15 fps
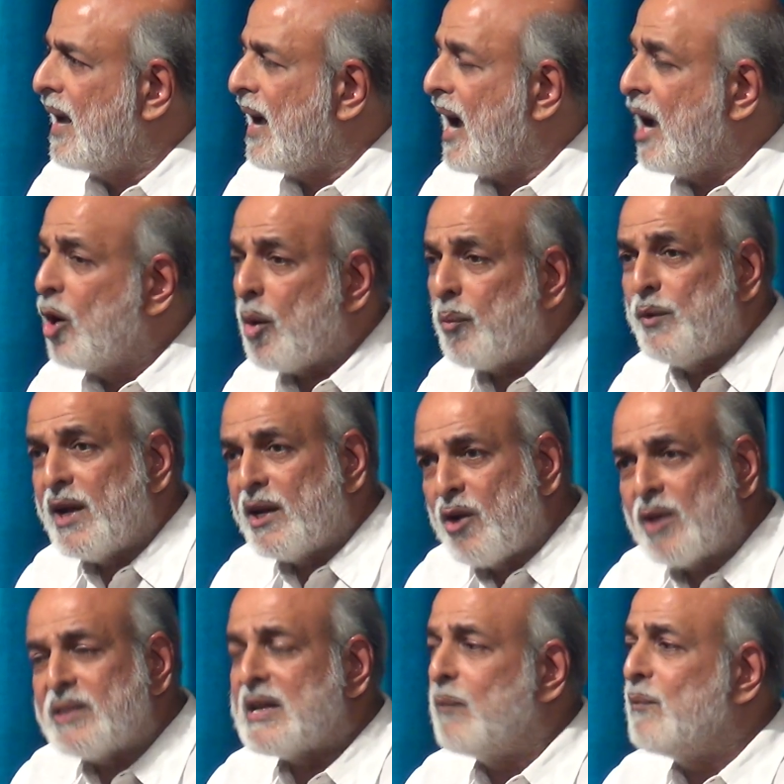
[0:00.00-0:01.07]
I hope we are
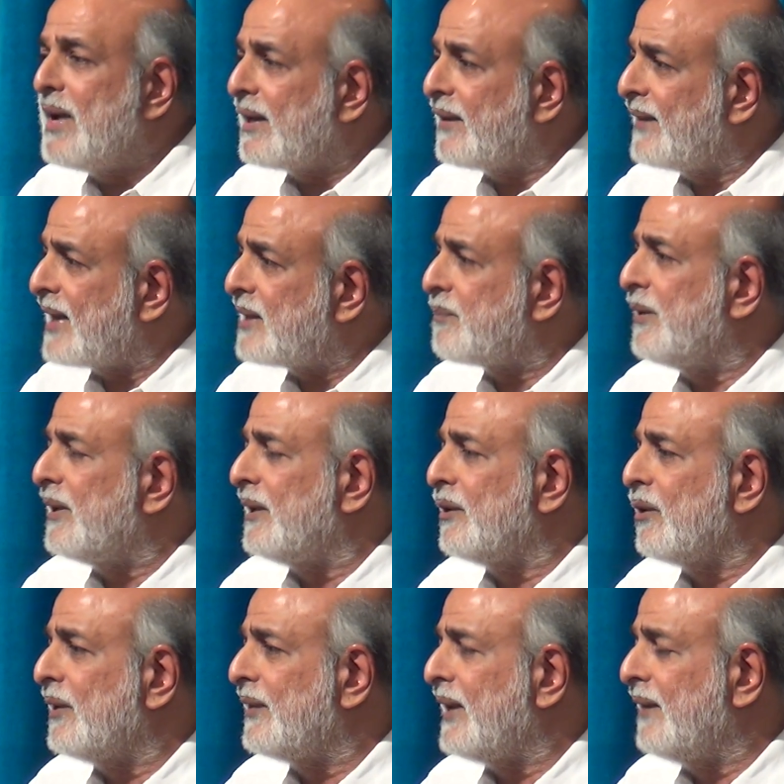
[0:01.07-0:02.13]
not somewhere in that,
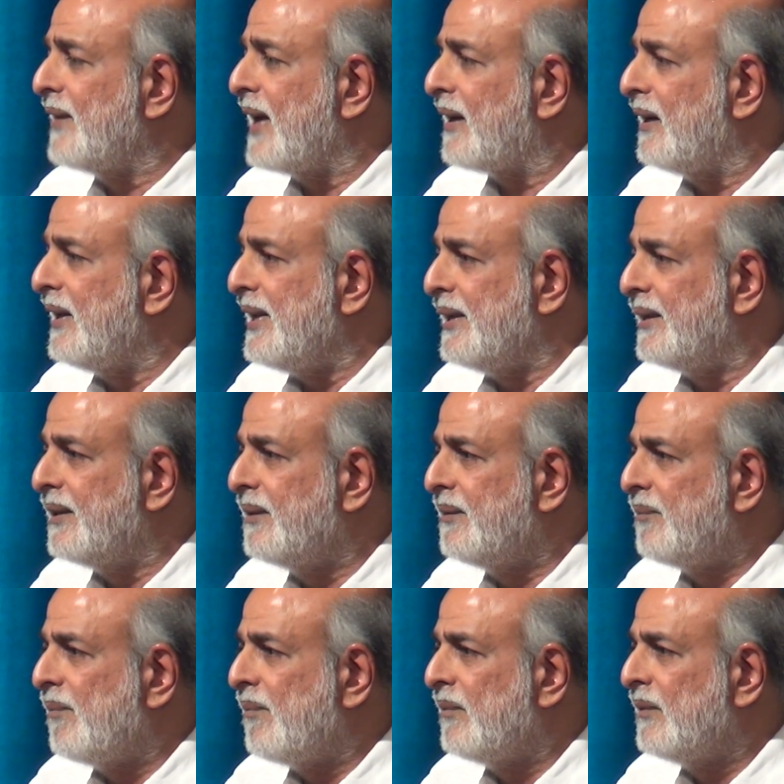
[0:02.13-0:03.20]
in that league.
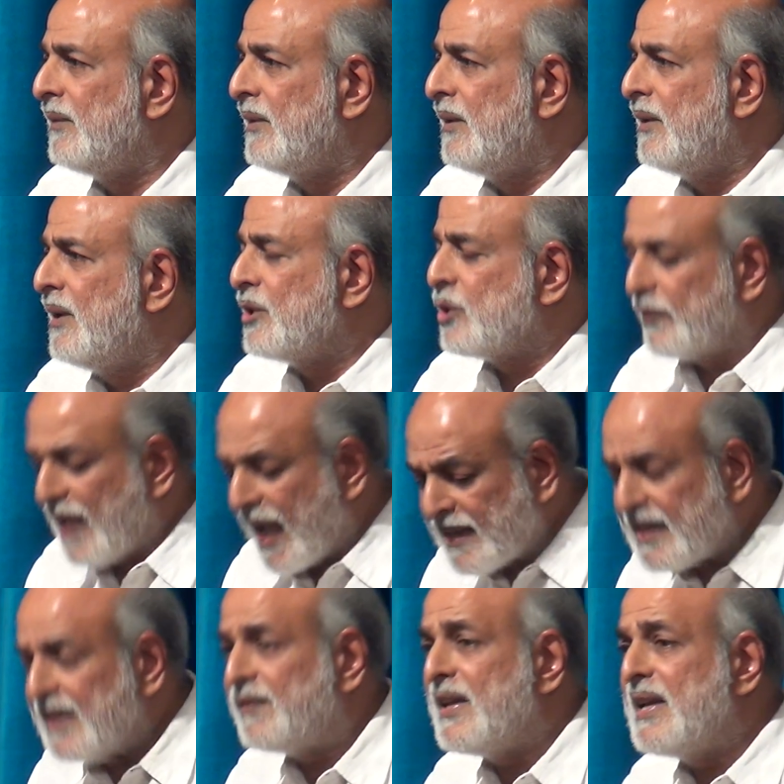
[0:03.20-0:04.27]
So that,
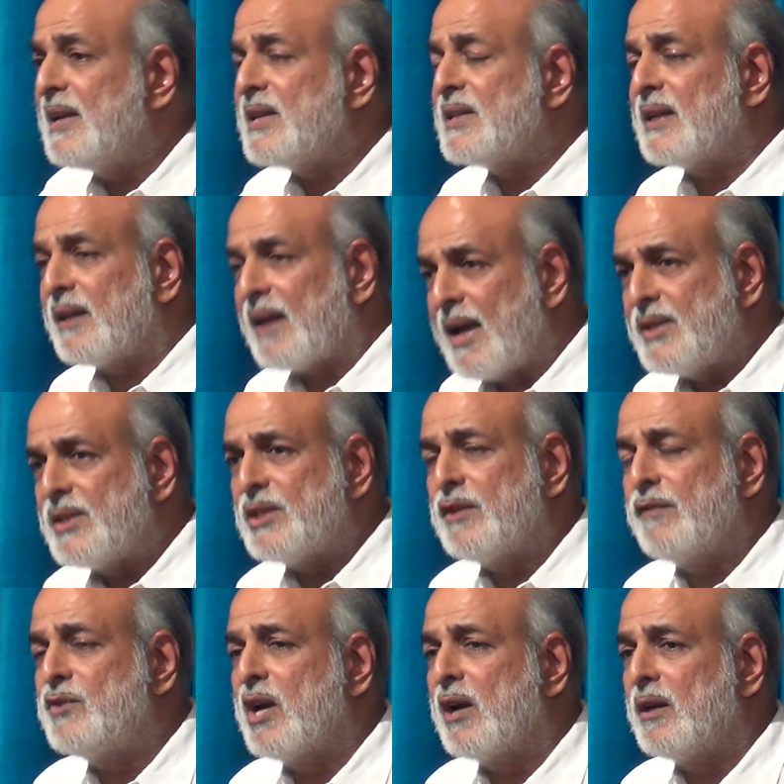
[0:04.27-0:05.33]
I think, is the crisis
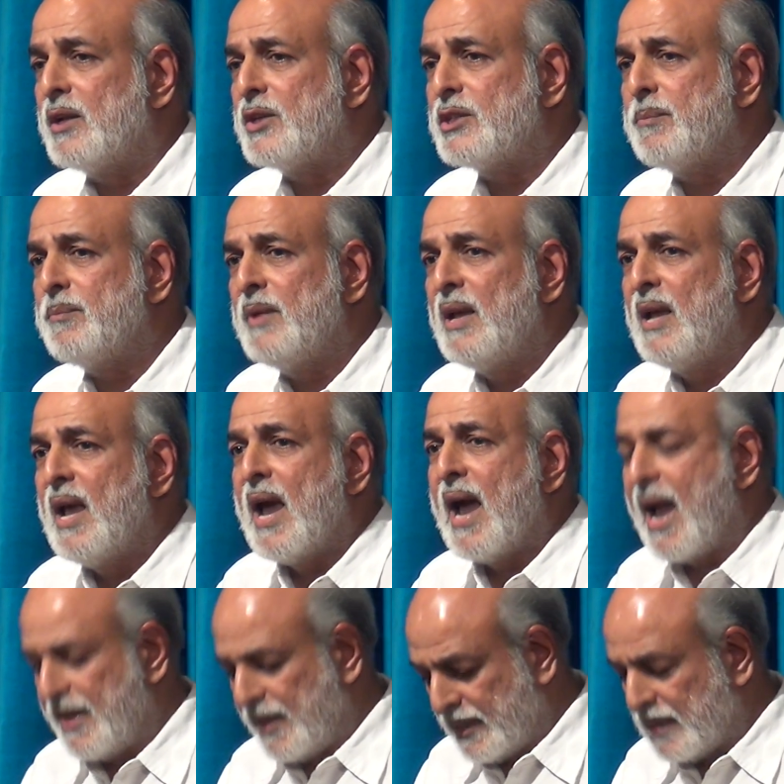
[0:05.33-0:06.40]
of journalism,
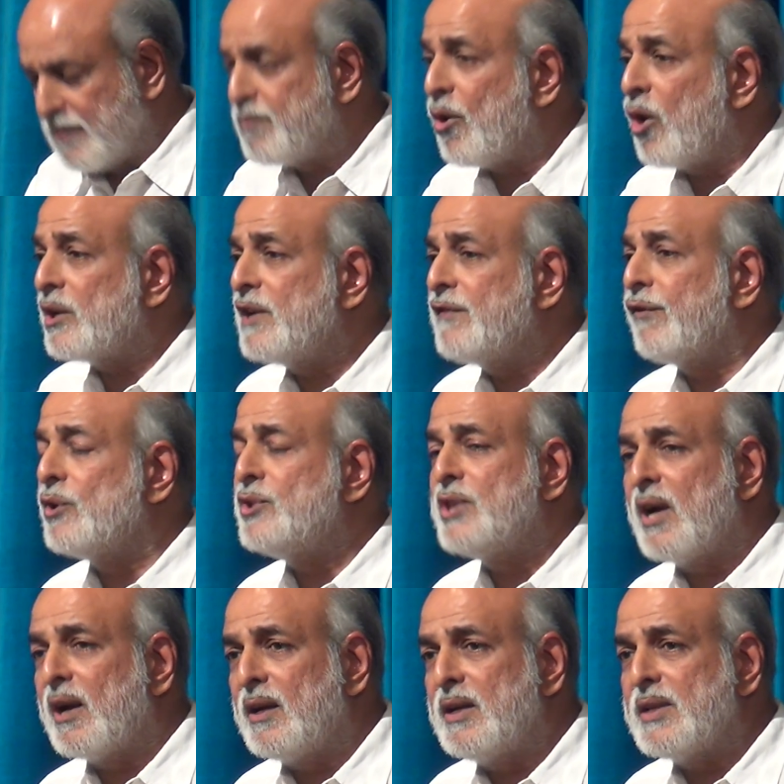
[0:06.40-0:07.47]
and it's important for
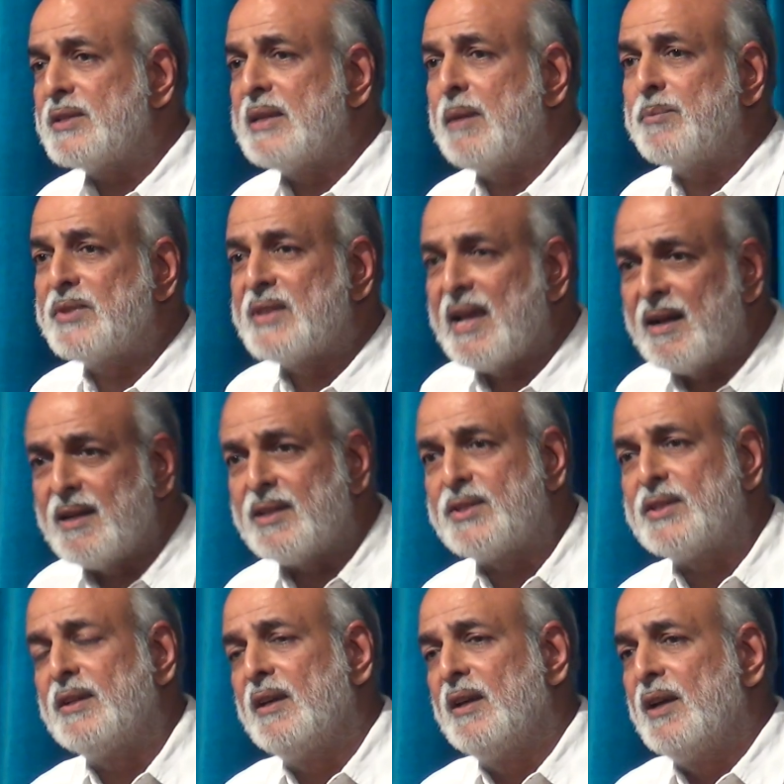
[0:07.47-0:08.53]
journalists
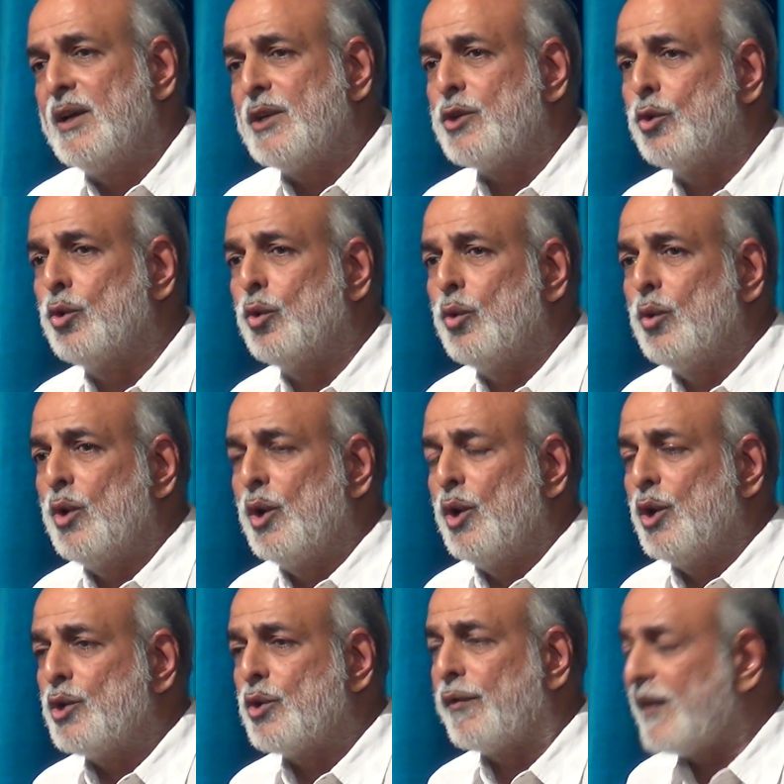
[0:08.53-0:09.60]
themselves to
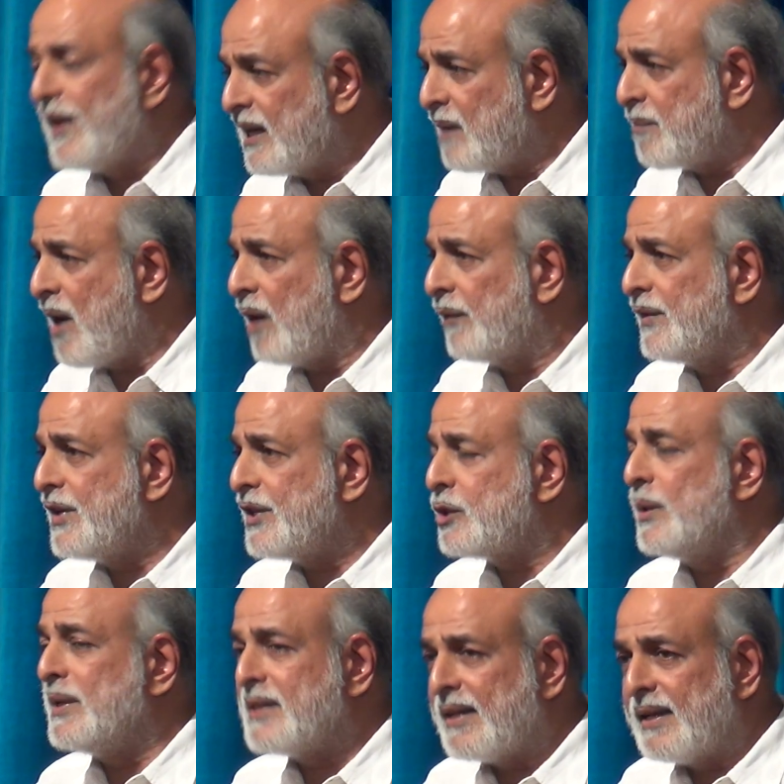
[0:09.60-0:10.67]
to think about this, to
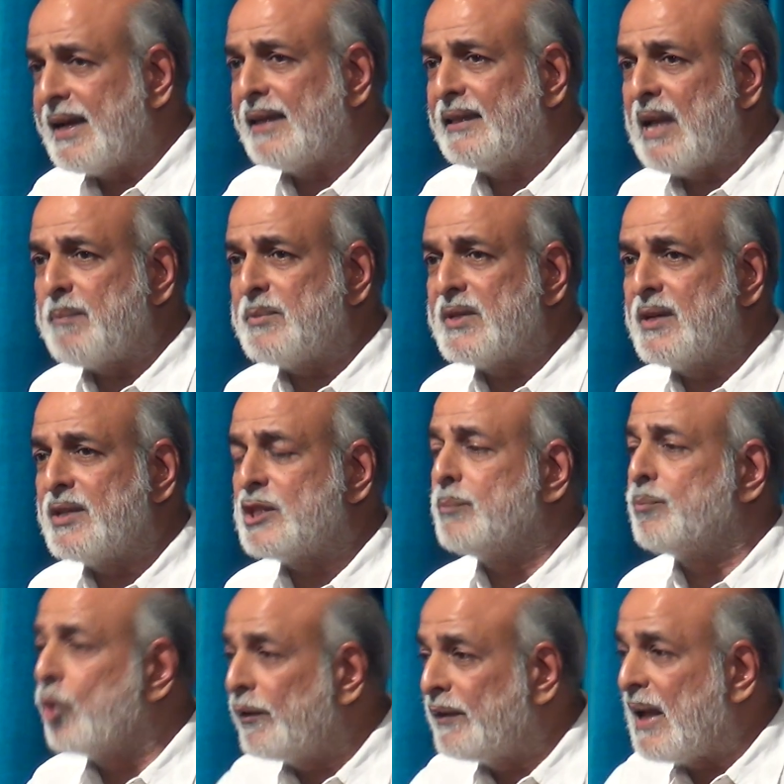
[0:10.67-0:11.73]
interrogate themselves, to
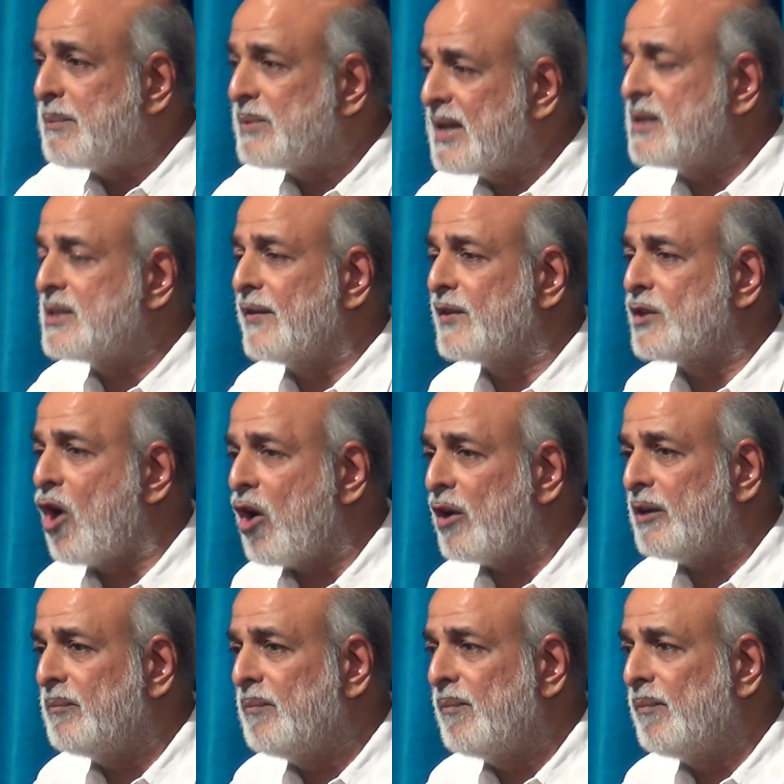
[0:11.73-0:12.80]
put themselves on the dock.